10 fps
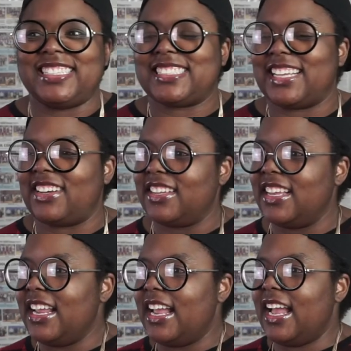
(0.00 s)
So,
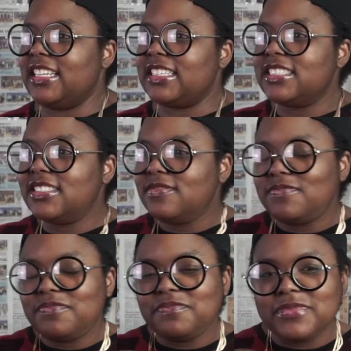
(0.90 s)
and this
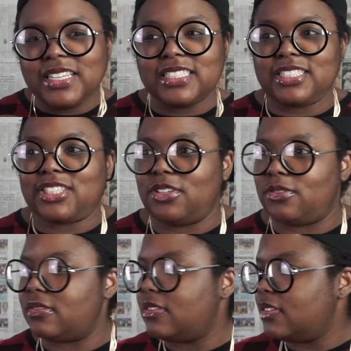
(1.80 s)
is cute.